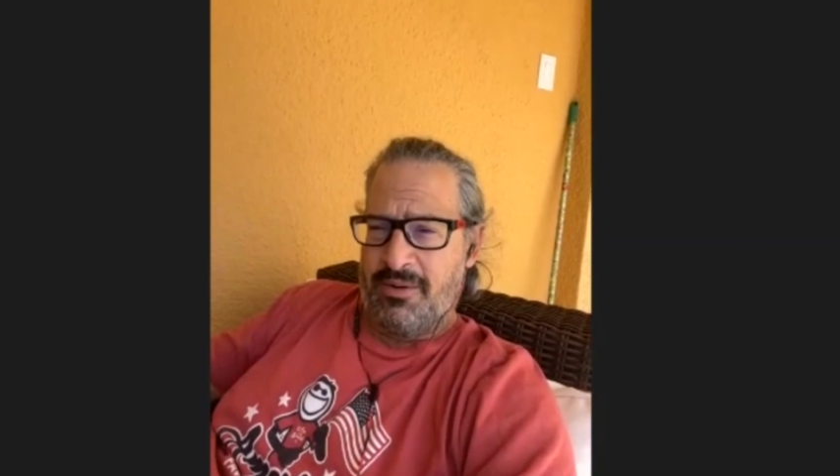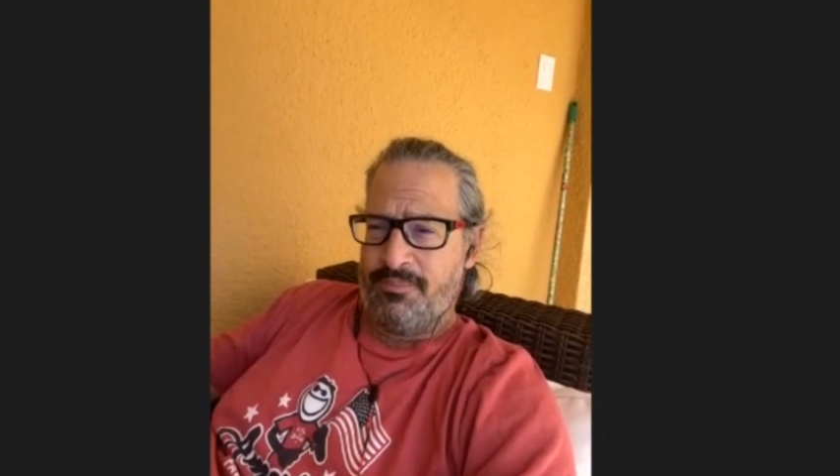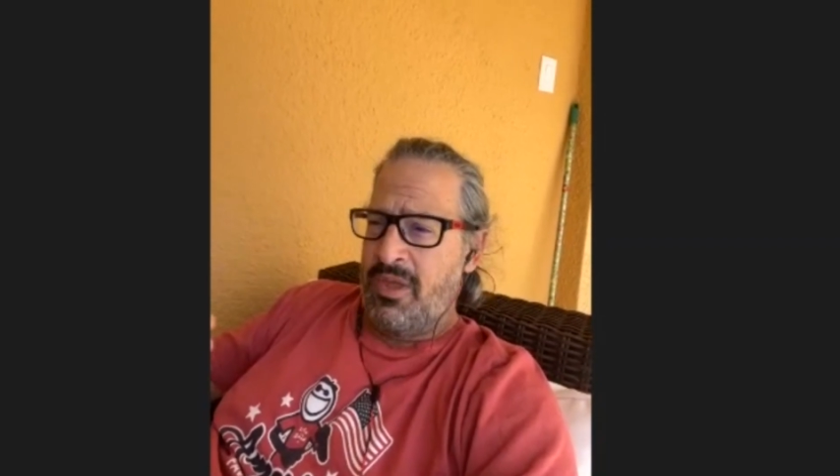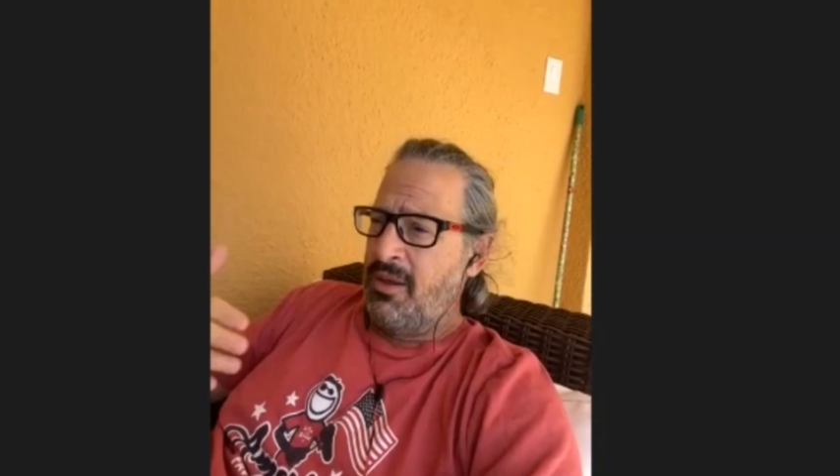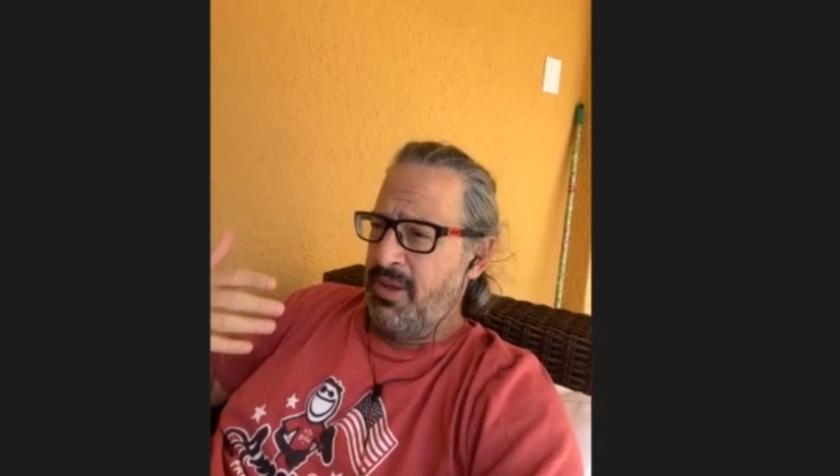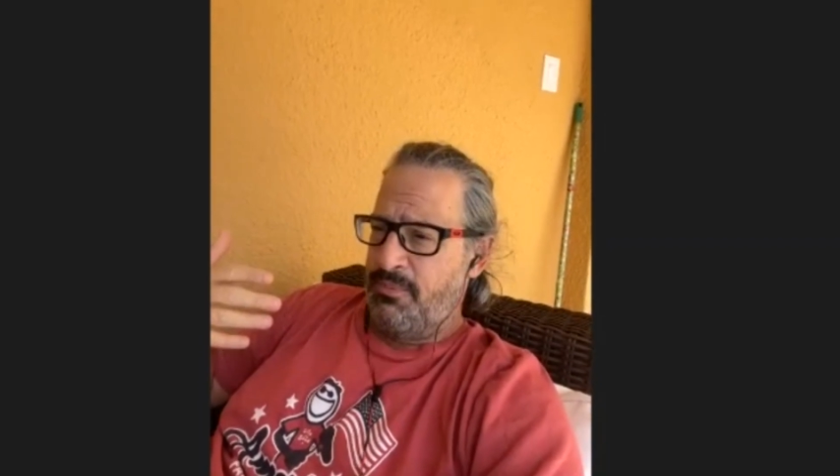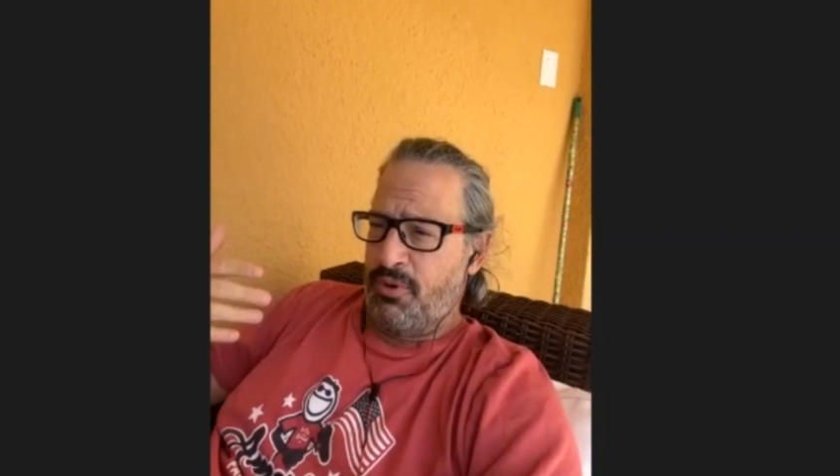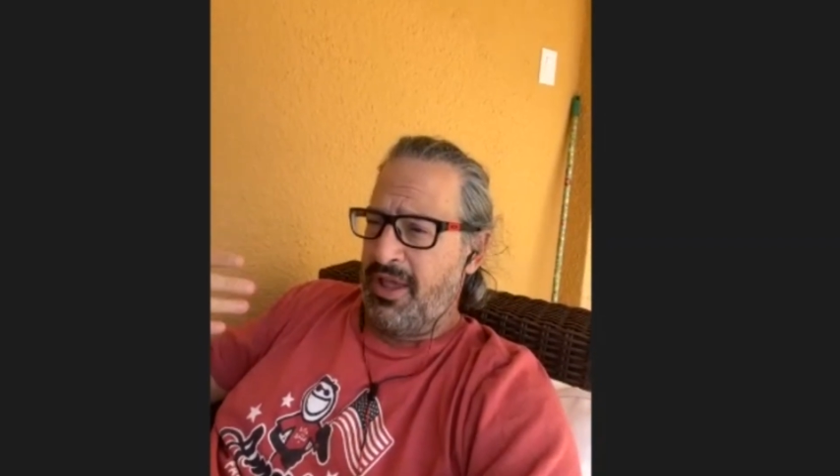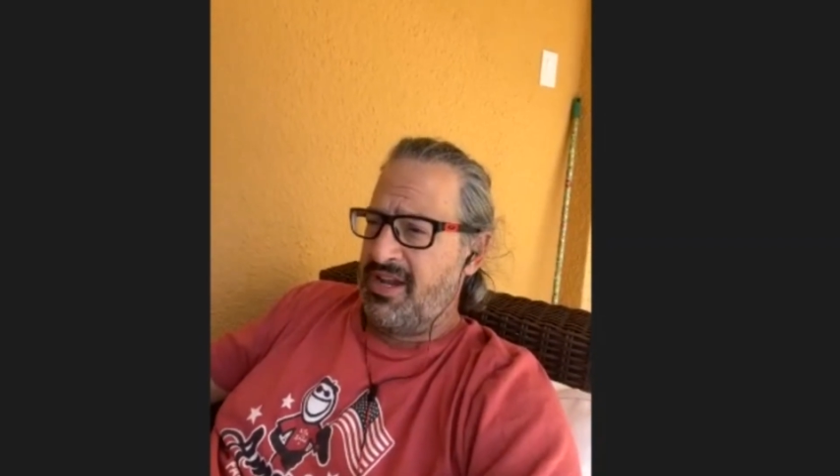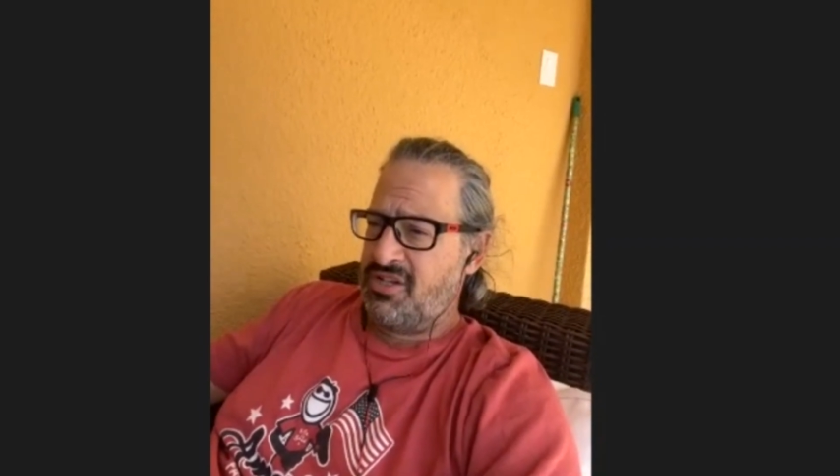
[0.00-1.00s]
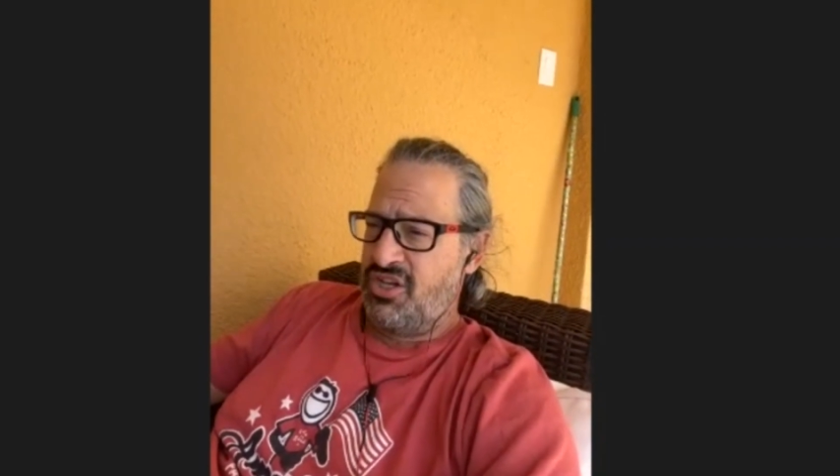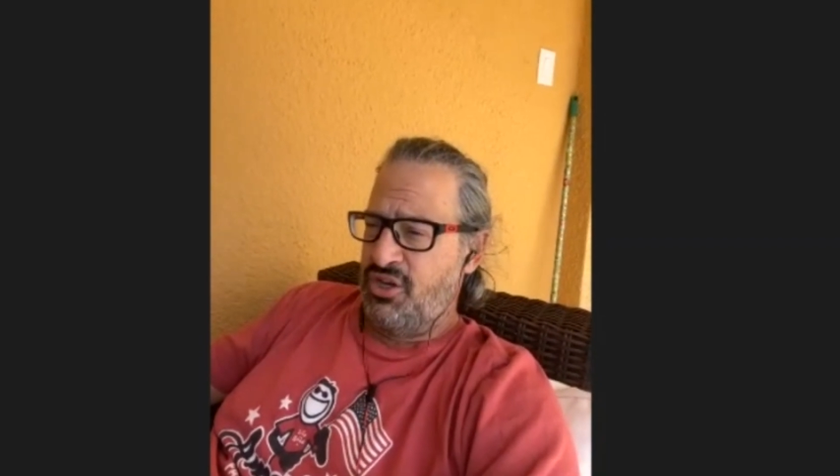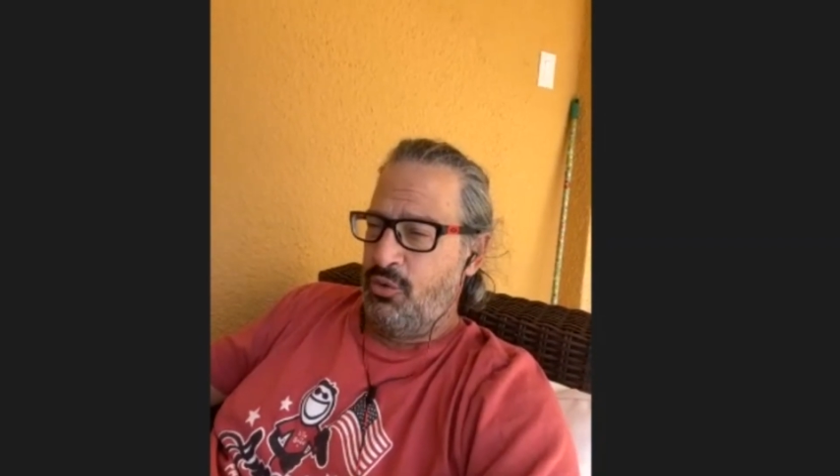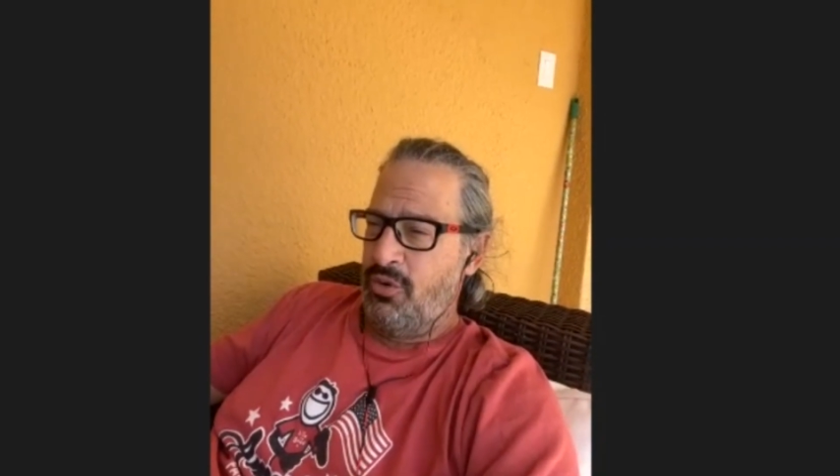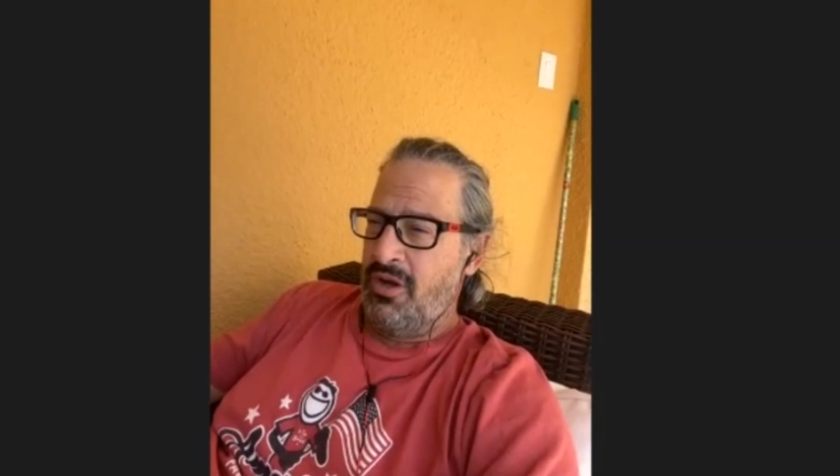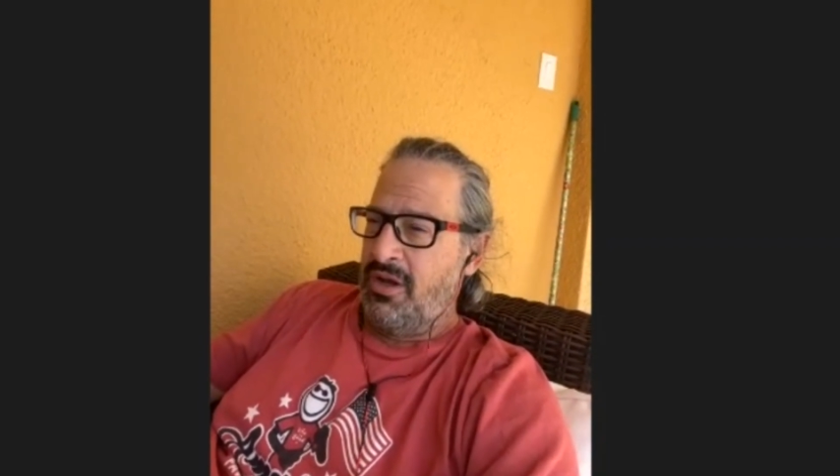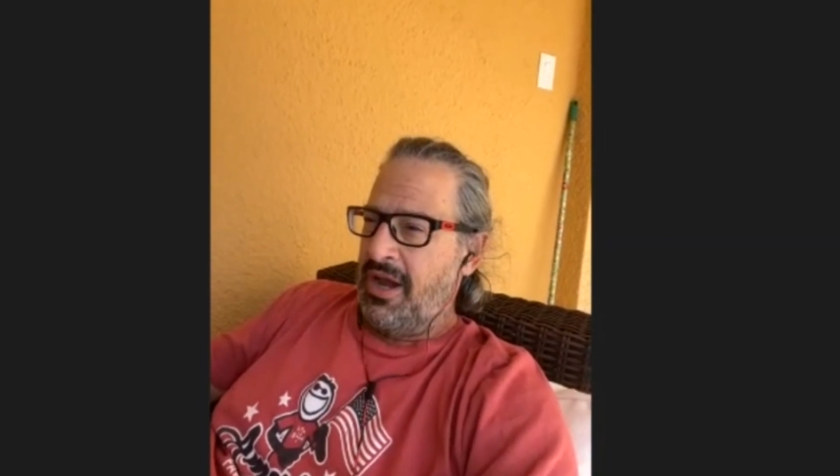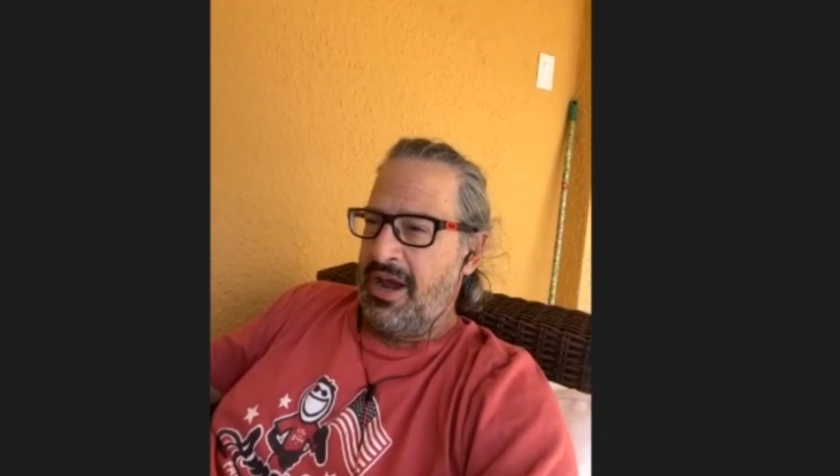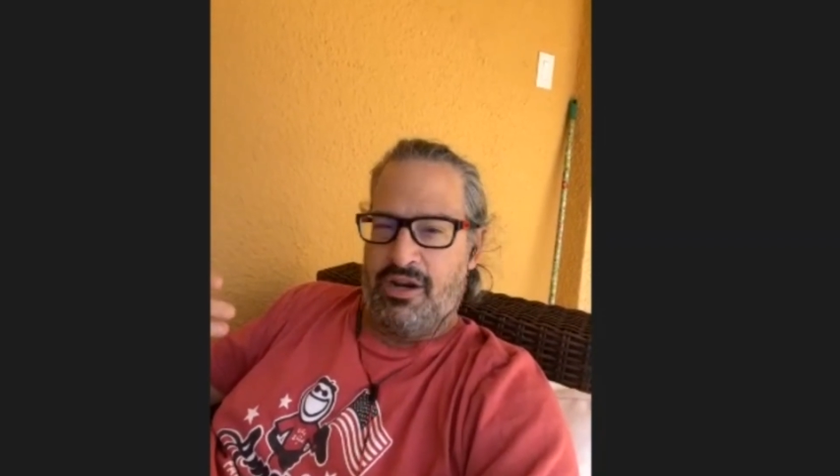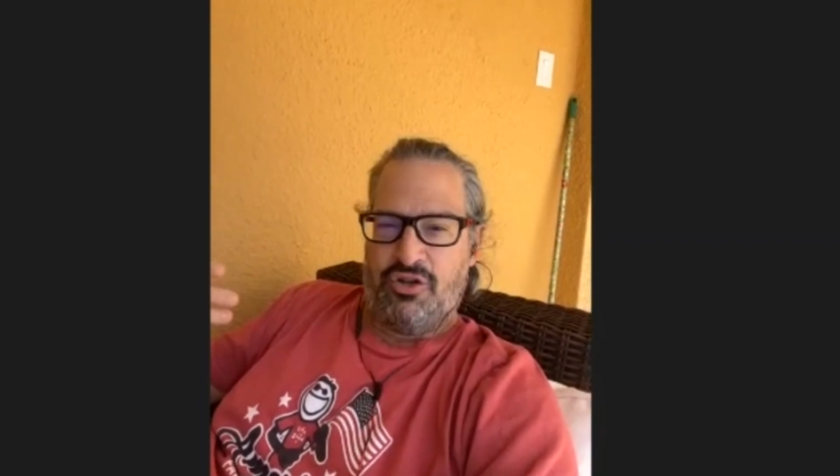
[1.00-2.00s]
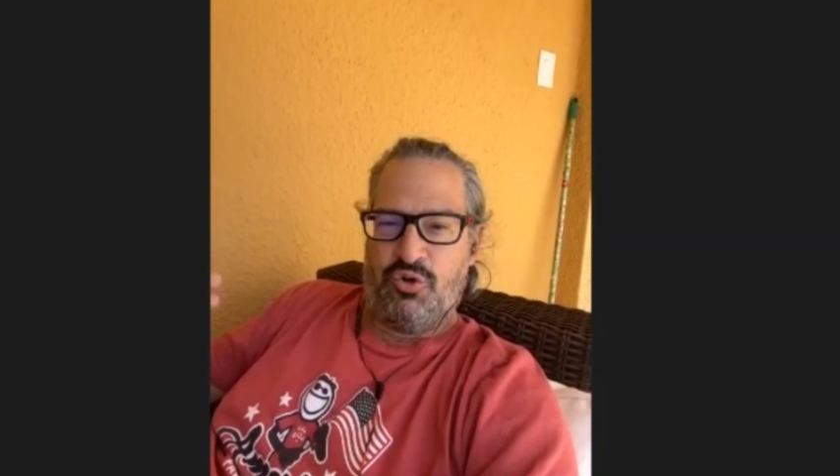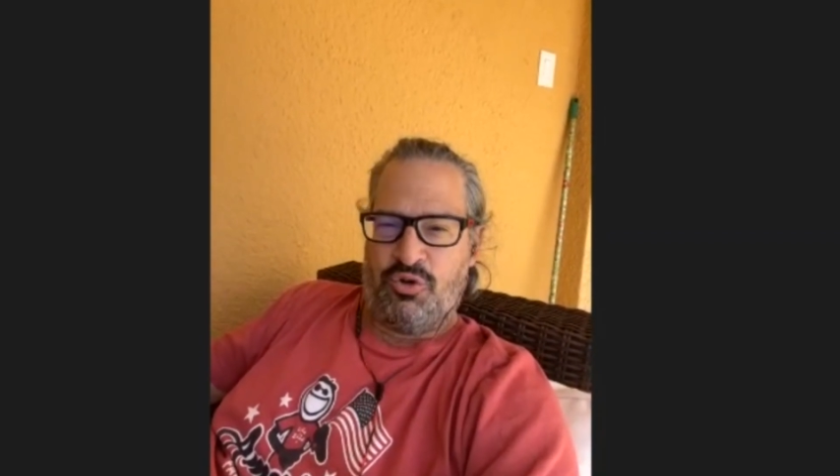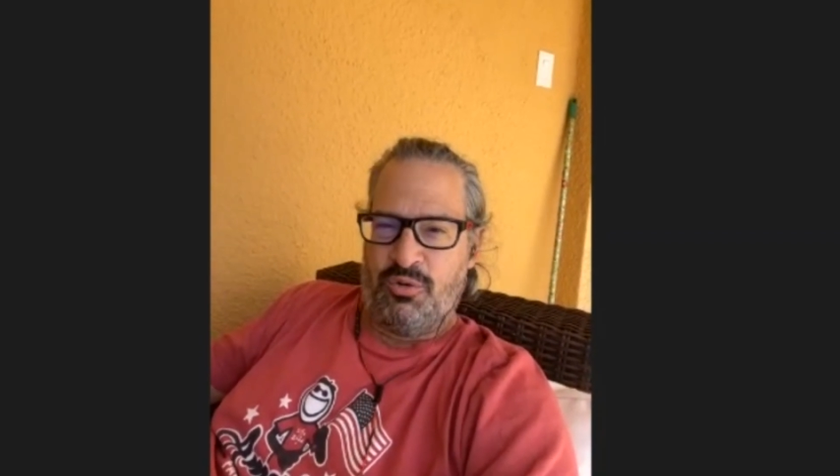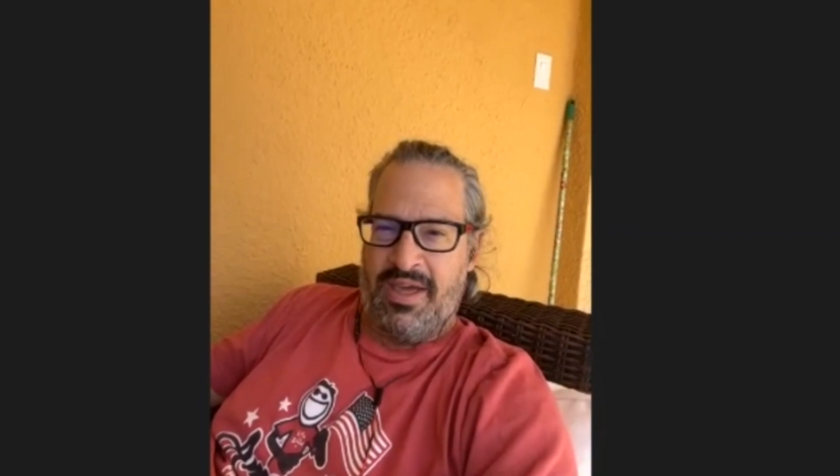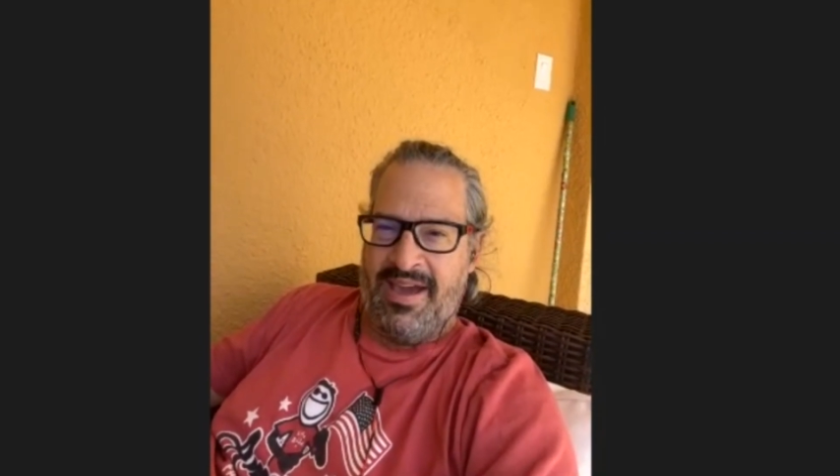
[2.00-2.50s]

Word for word: people ask you, "How did you do that?"